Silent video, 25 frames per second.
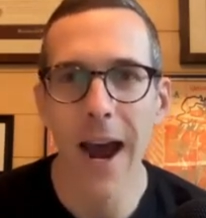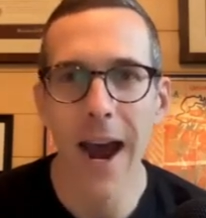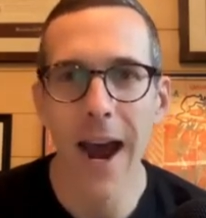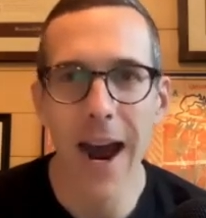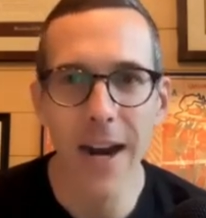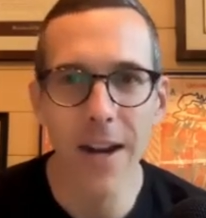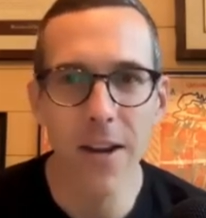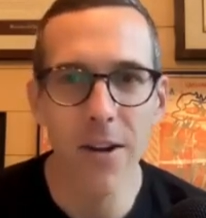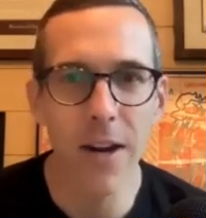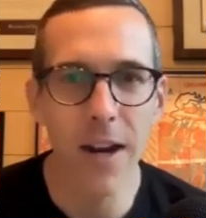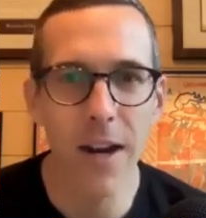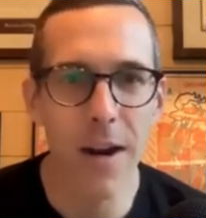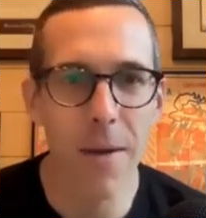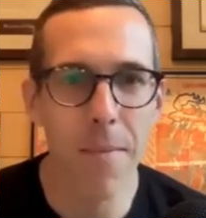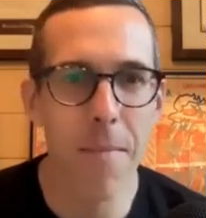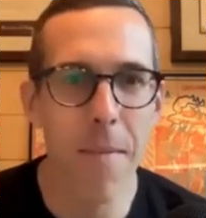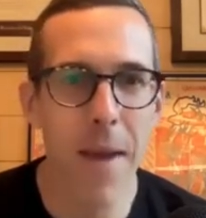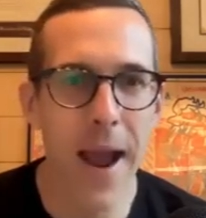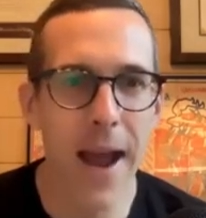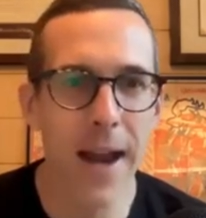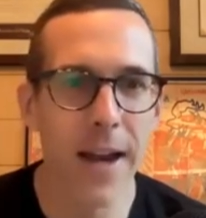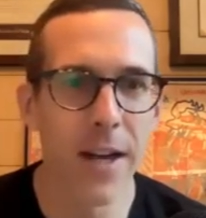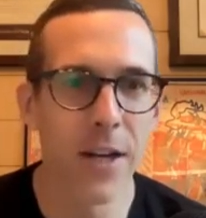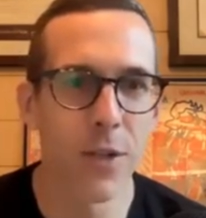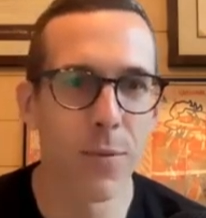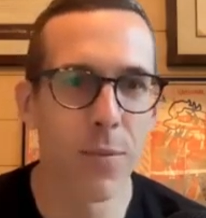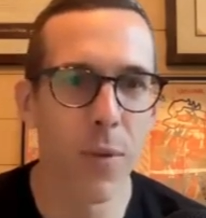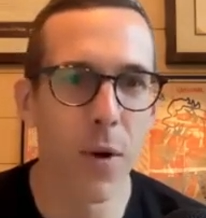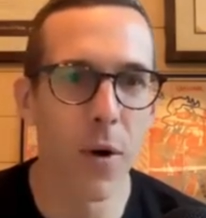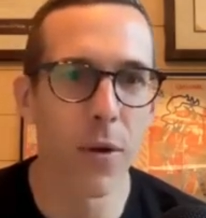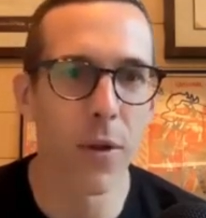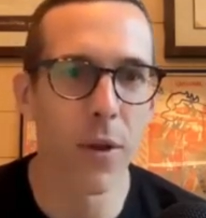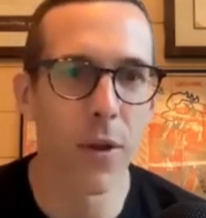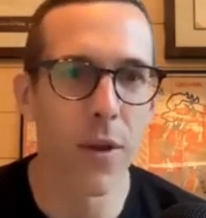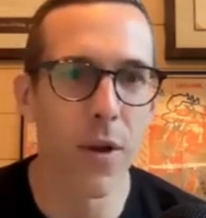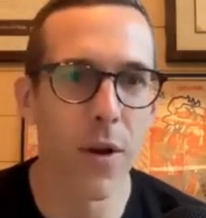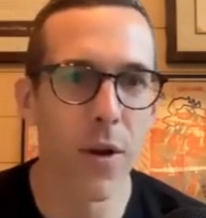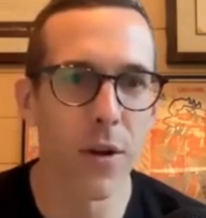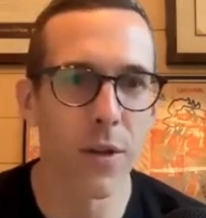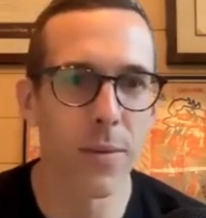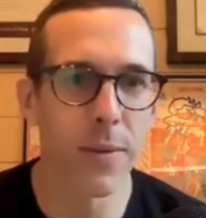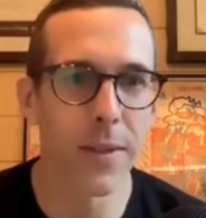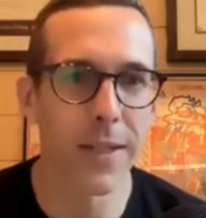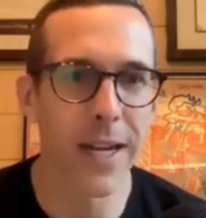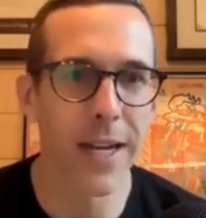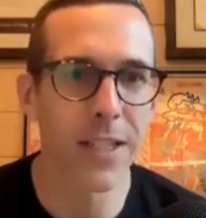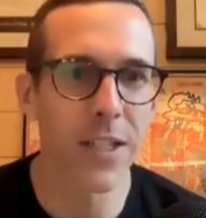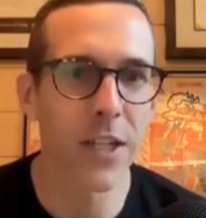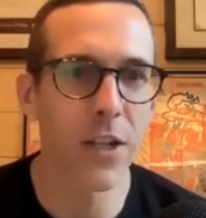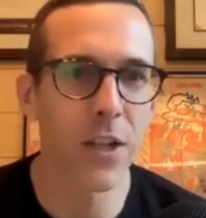How do you kind of manage both of those?
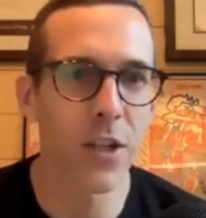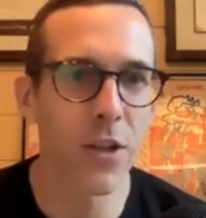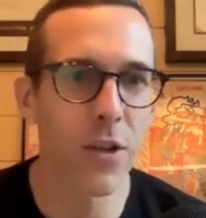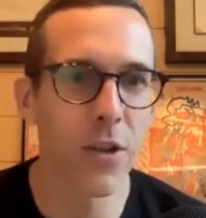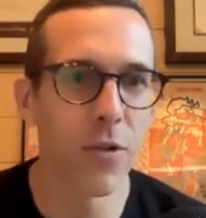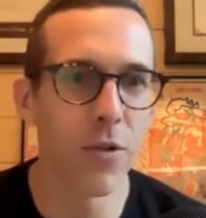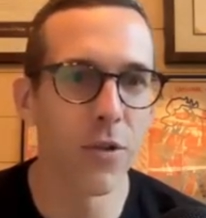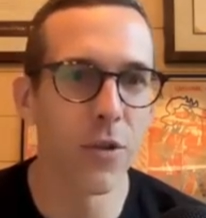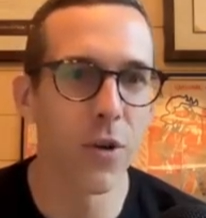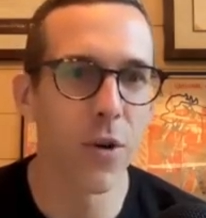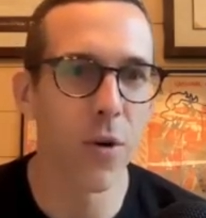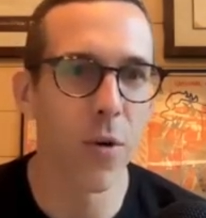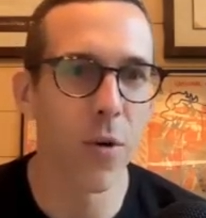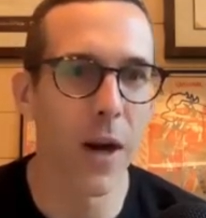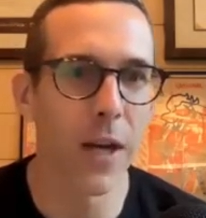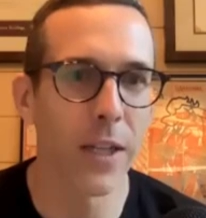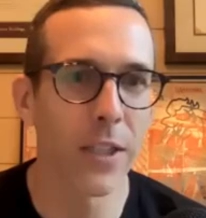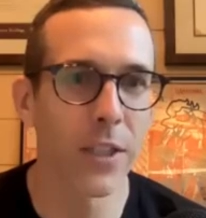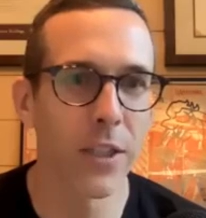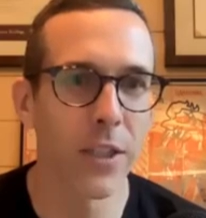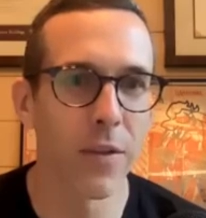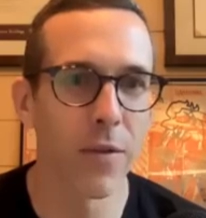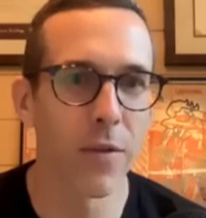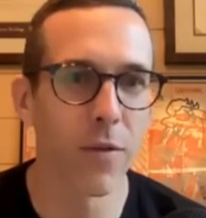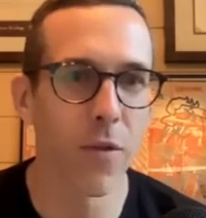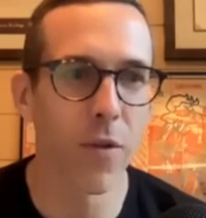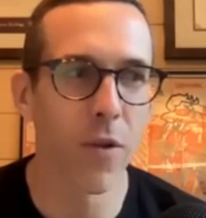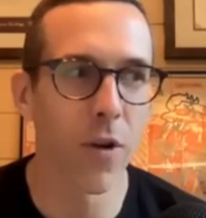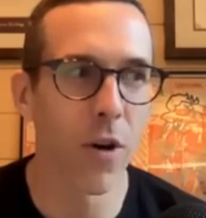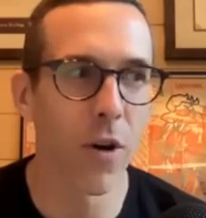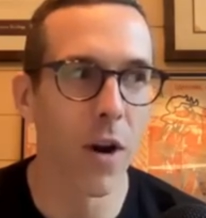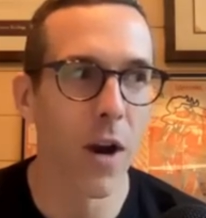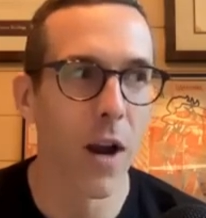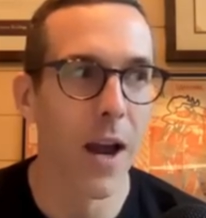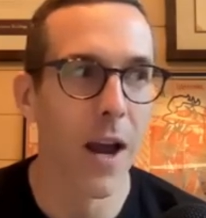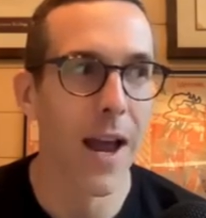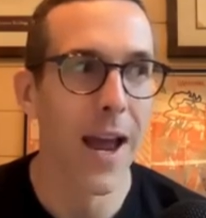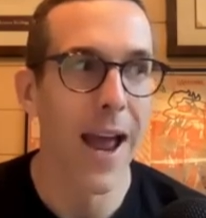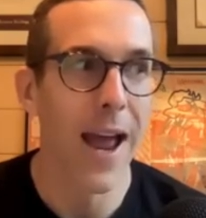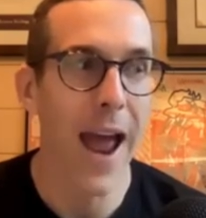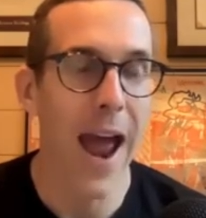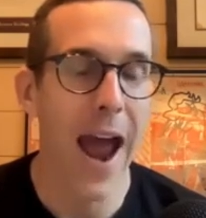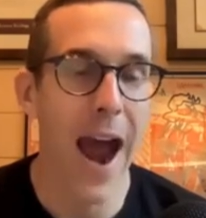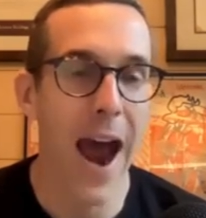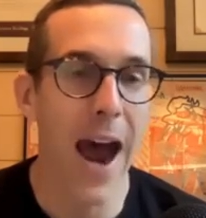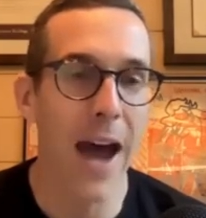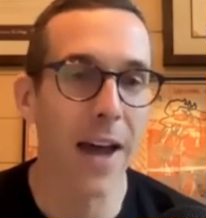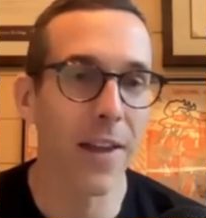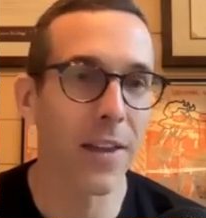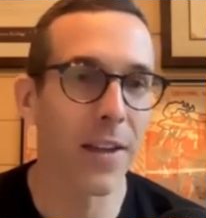Because that's a huge question for
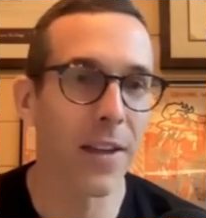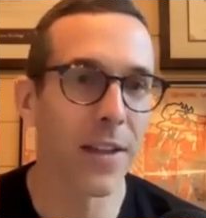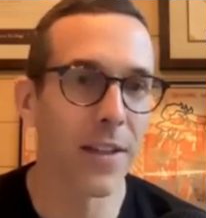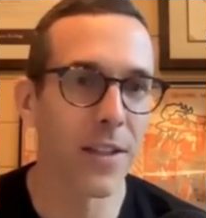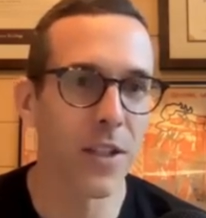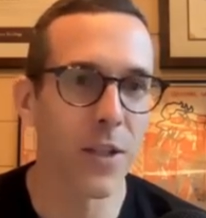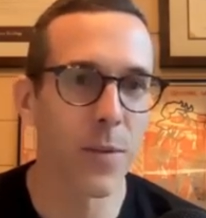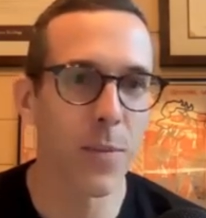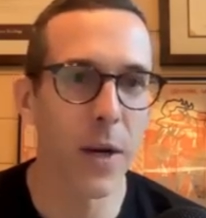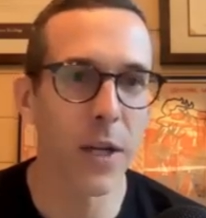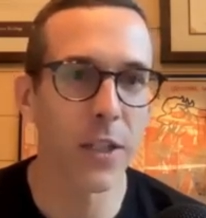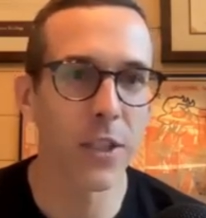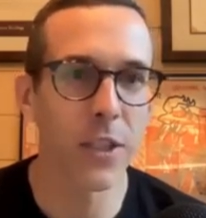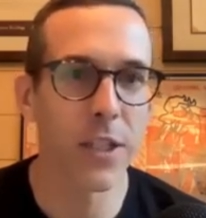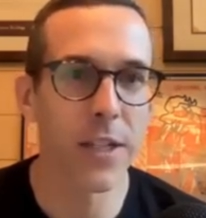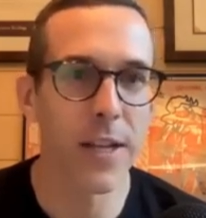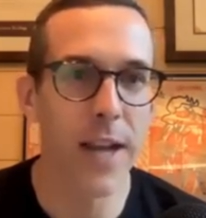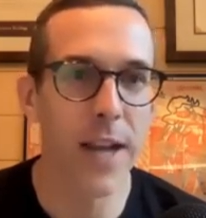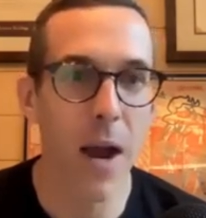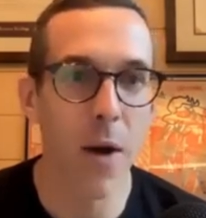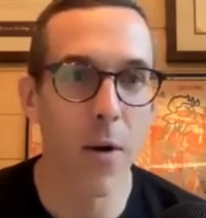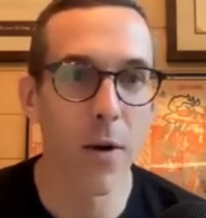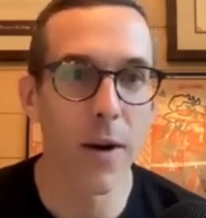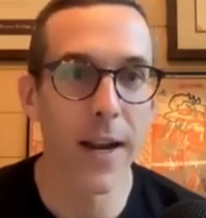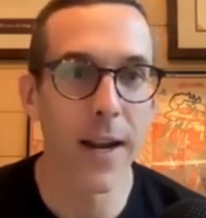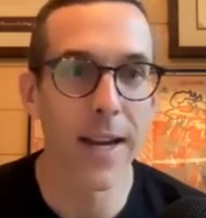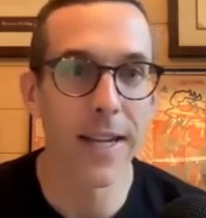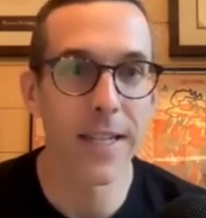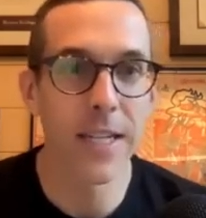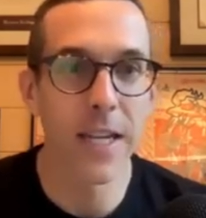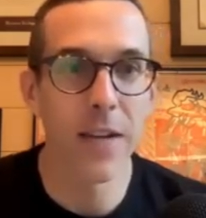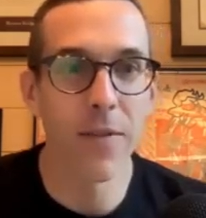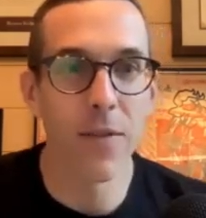athletes, especially nowadays.